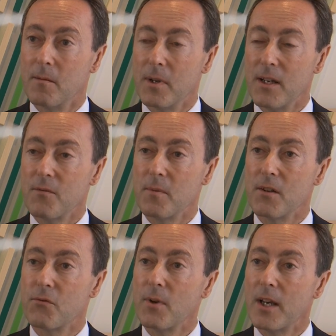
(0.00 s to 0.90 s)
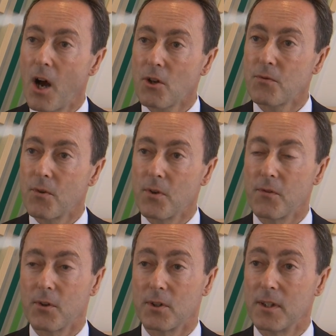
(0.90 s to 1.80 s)
believe me, if we launch the
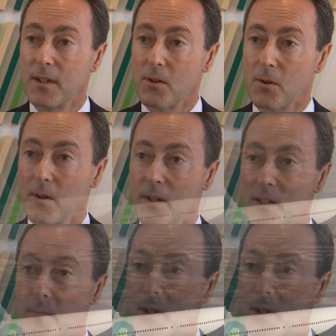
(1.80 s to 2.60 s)
330 neo it's